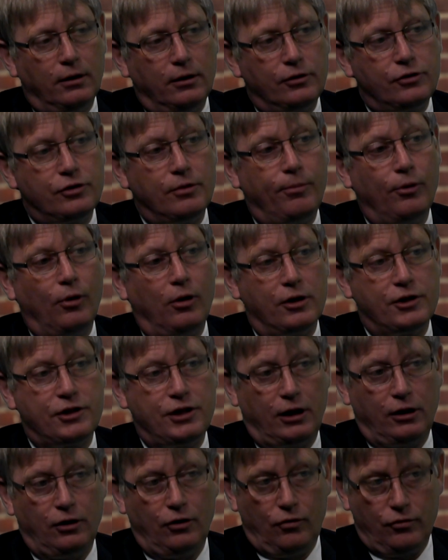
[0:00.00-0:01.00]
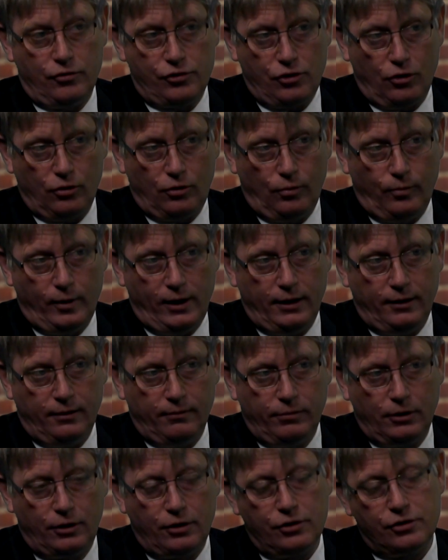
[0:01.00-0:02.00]
to put our second horizontal well in,
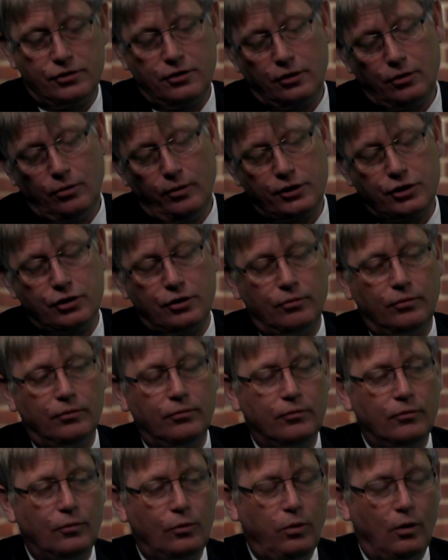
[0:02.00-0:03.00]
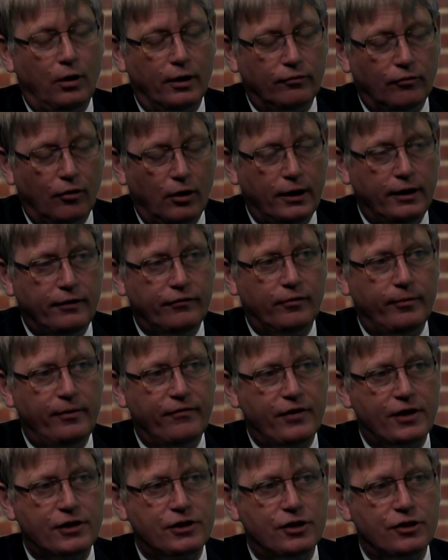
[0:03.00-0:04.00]
because the question, quite rightly, from
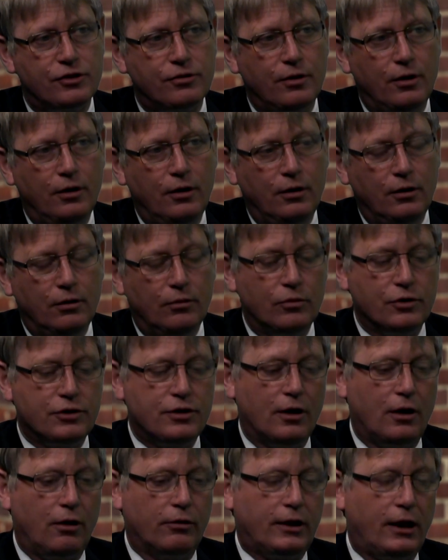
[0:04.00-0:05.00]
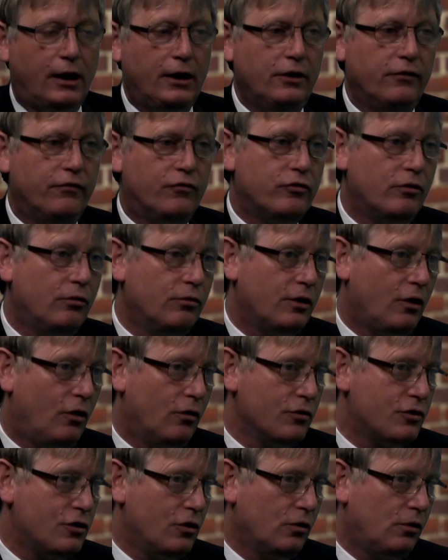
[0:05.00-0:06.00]
investors was that, okay, you've drilled a
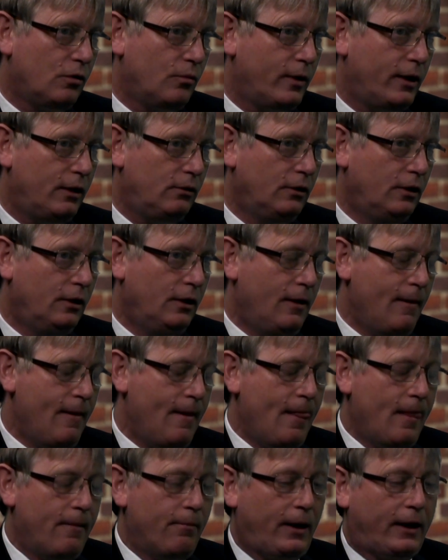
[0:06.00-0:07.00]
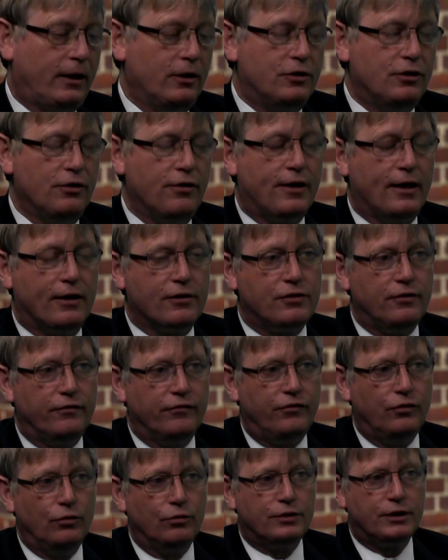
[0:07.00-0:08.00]
horizontal well back in
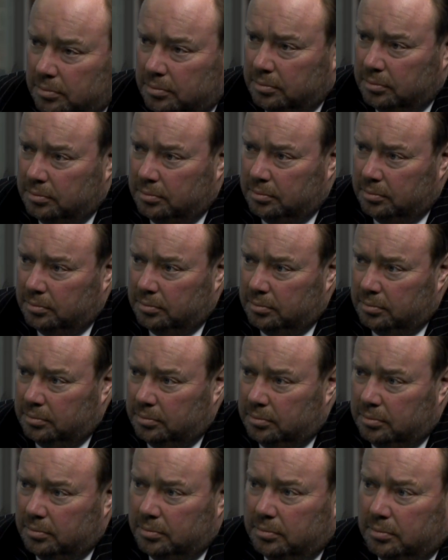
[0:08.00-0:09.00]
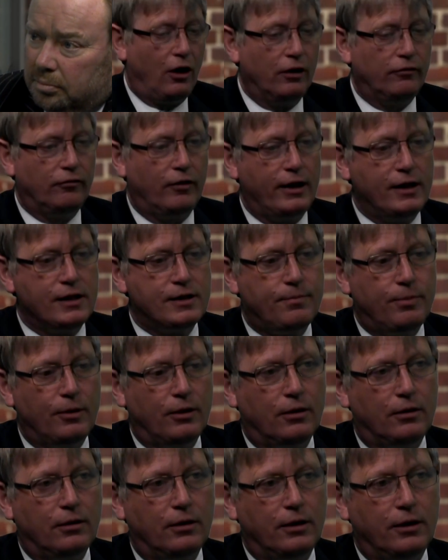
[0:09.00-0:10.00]
2014, it flowed at very high rates,
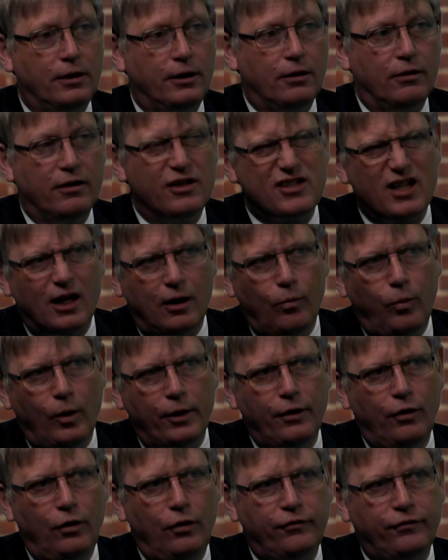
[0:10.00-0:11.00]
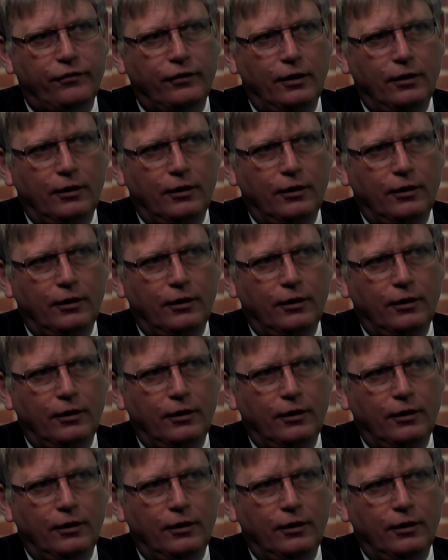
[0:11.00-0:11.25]
but, you know, is that a one-off?